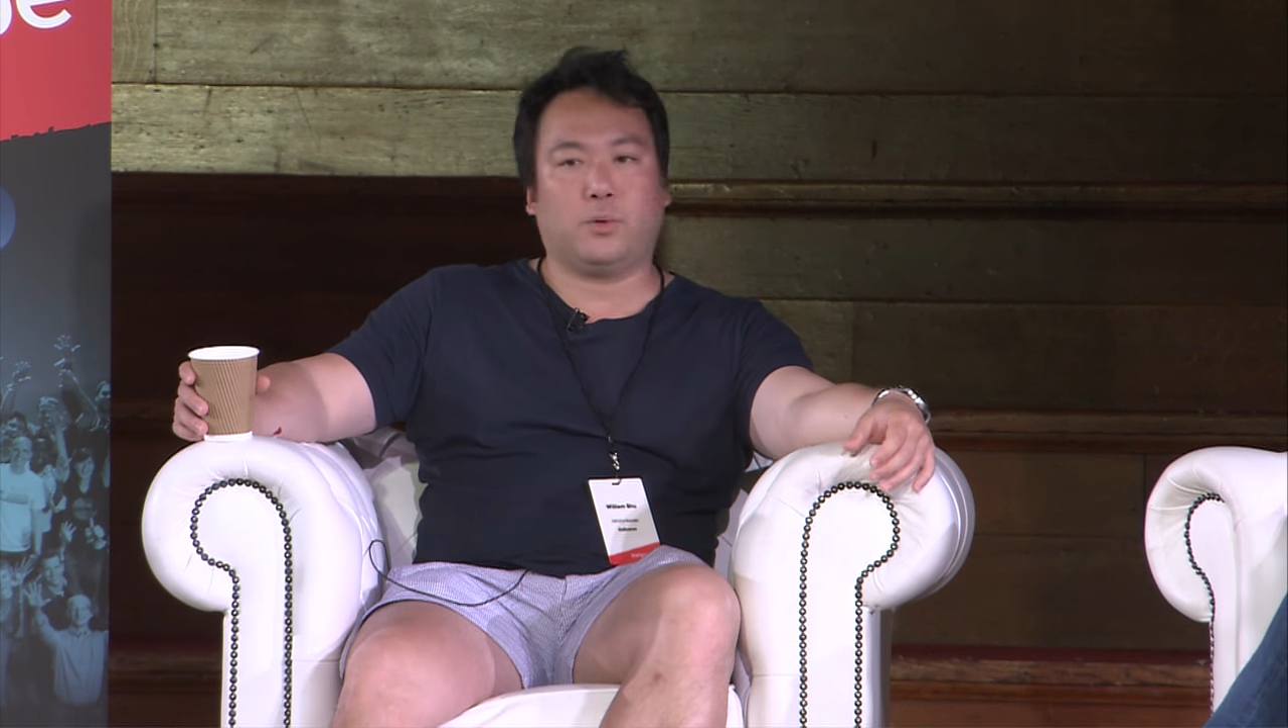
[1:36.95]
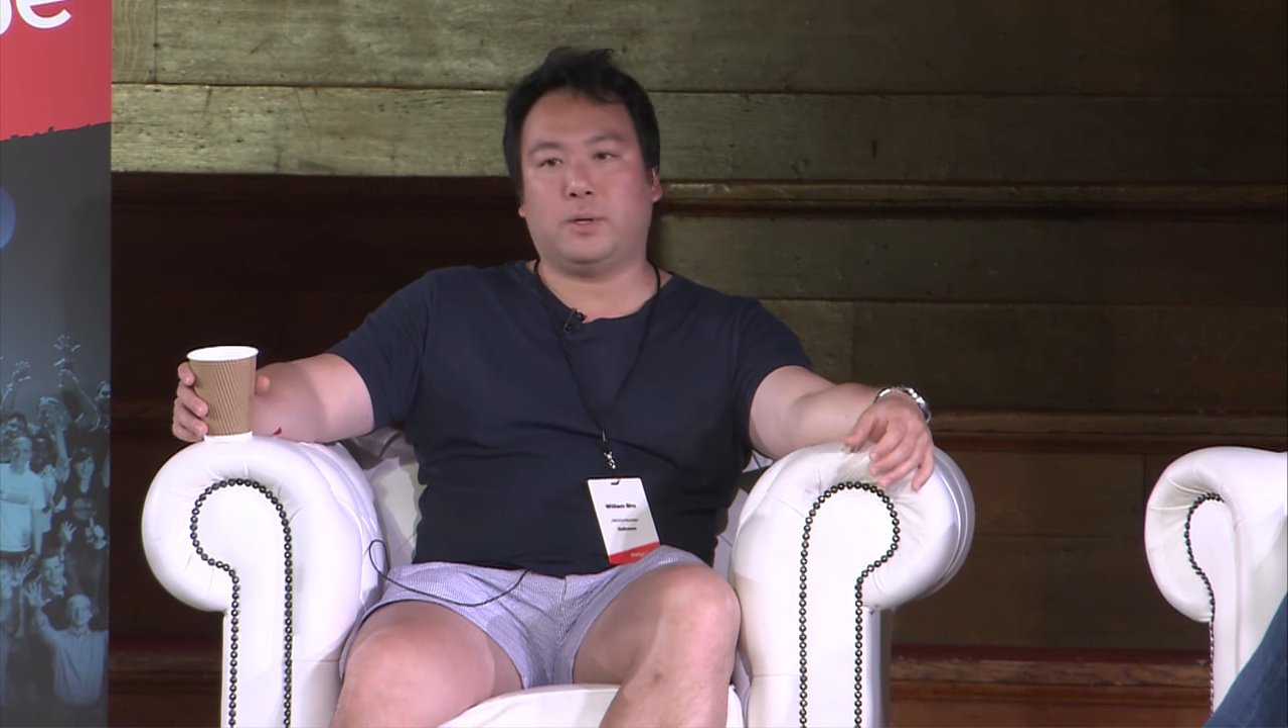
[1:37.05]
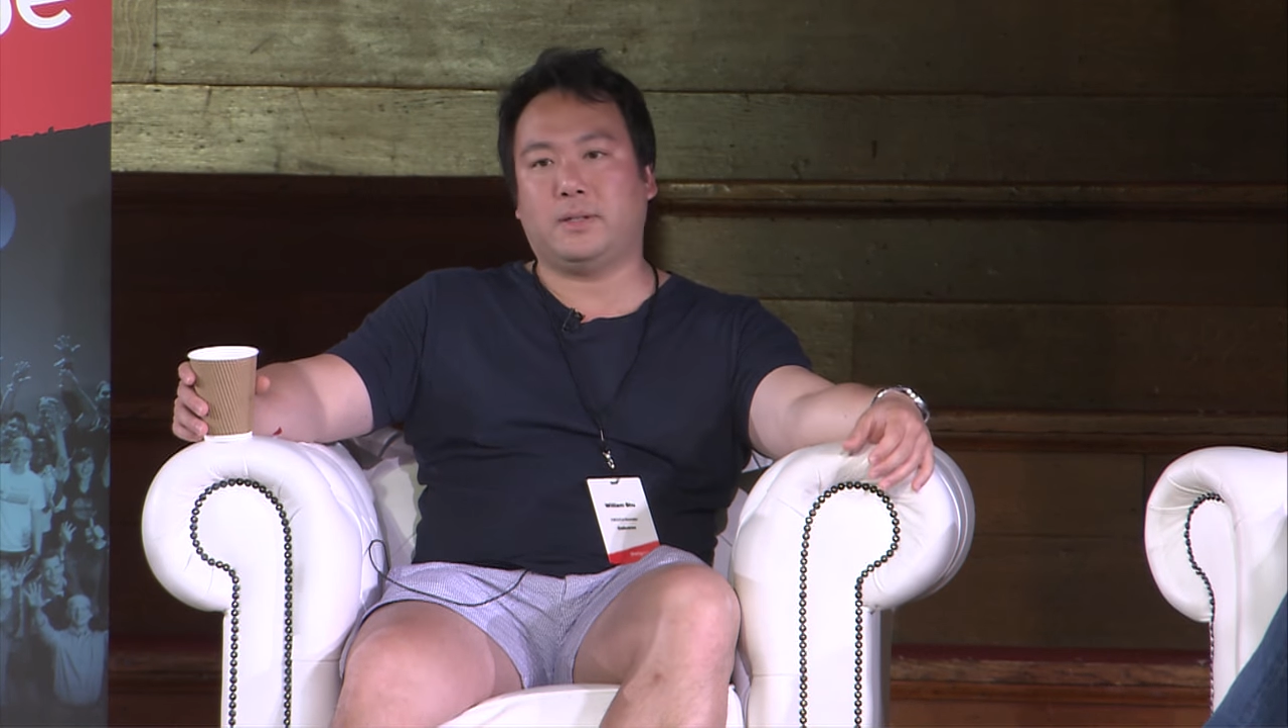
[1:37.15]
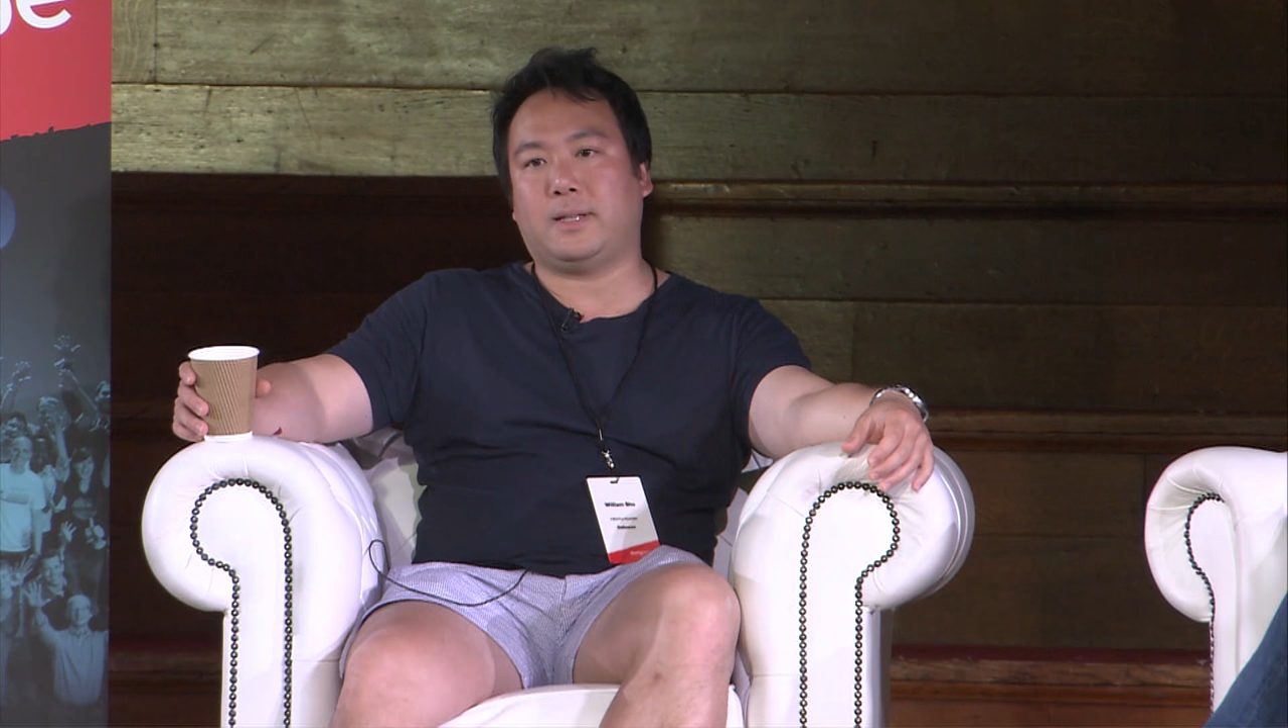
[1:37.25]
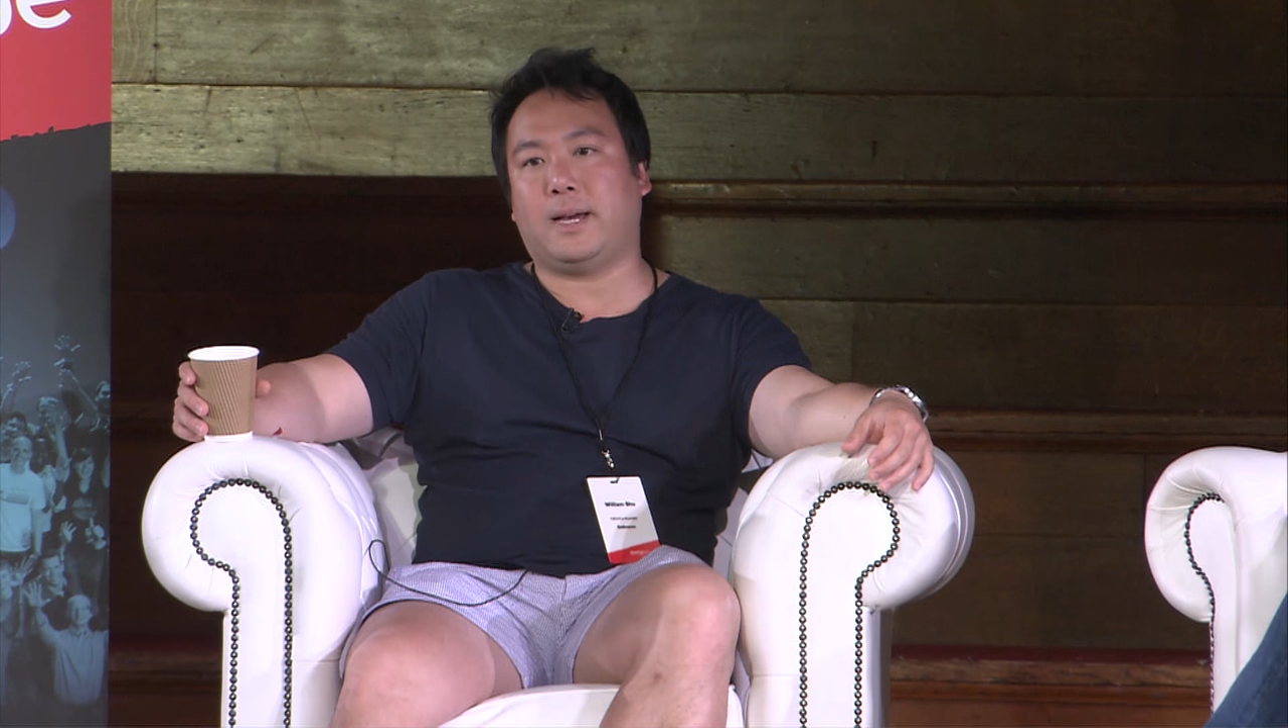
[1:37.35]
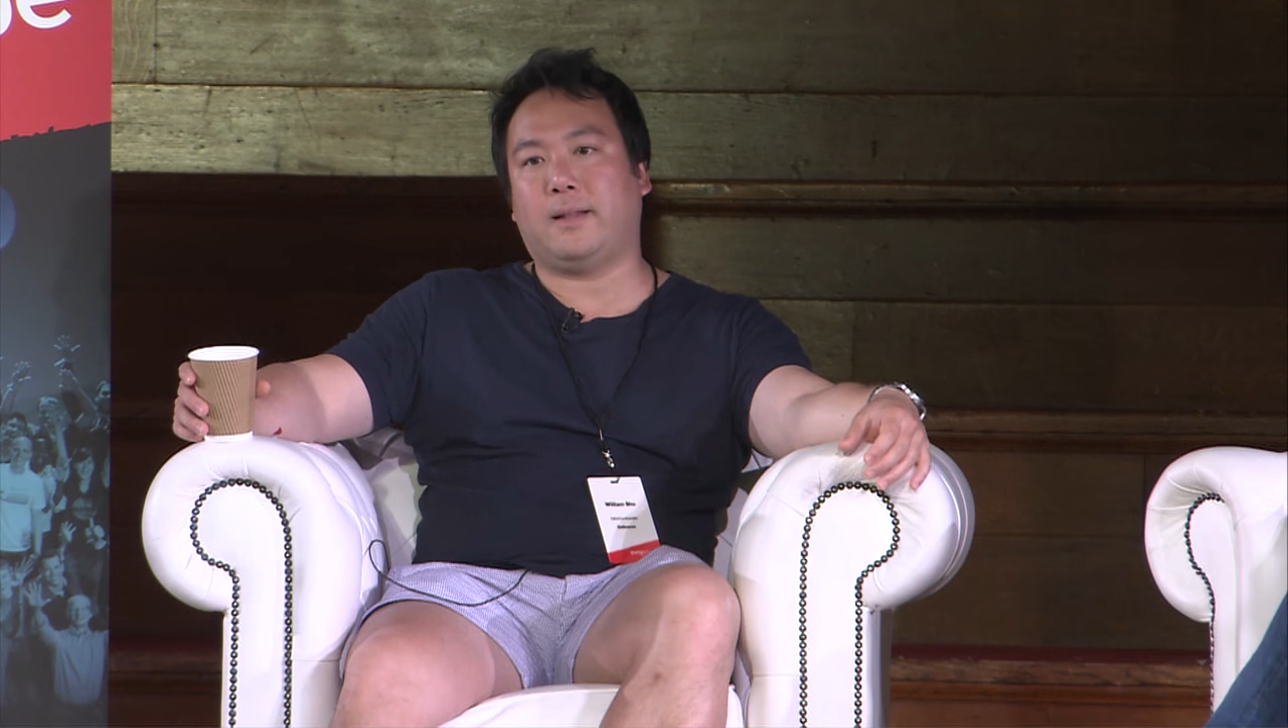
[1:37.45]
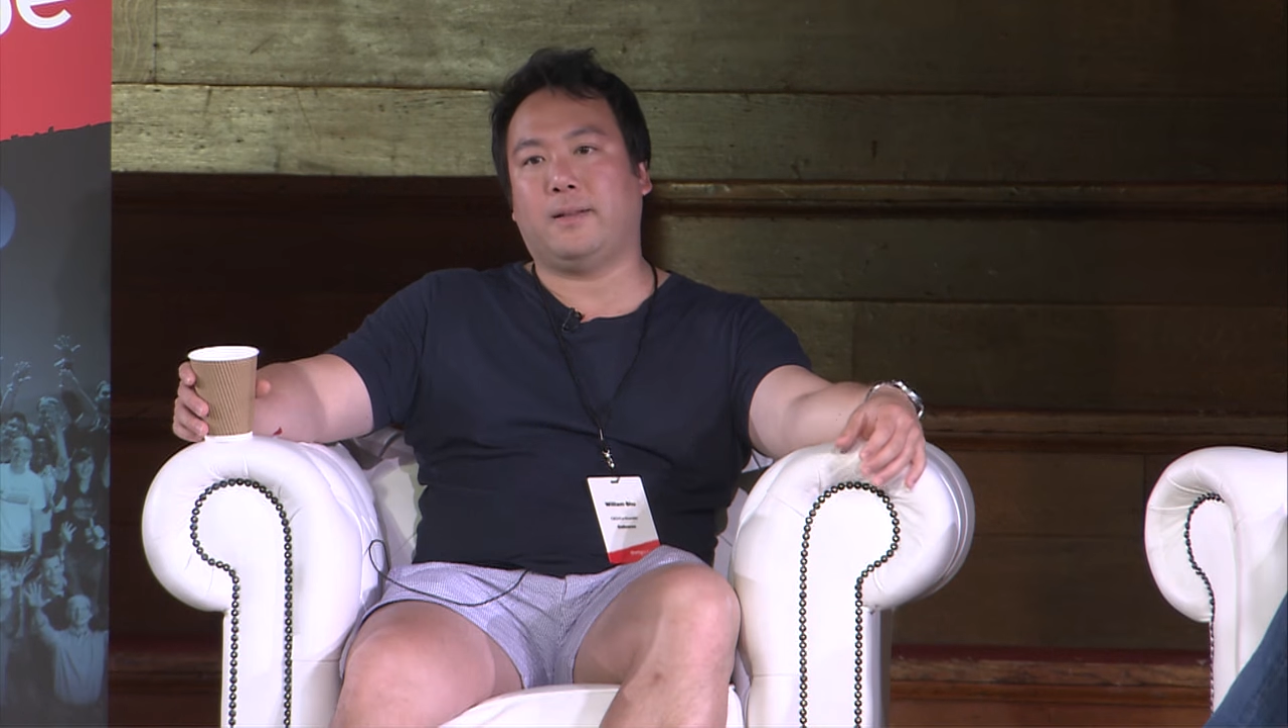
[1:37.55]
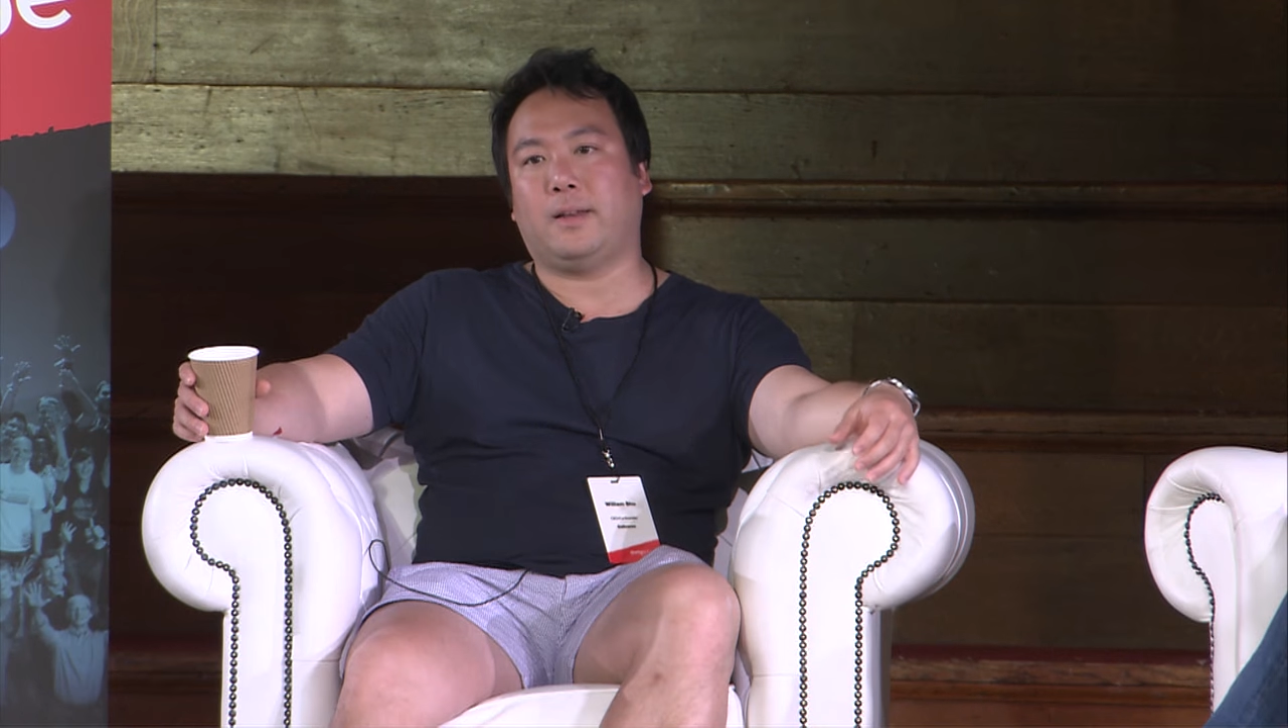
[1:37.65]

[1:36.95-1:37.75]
was that,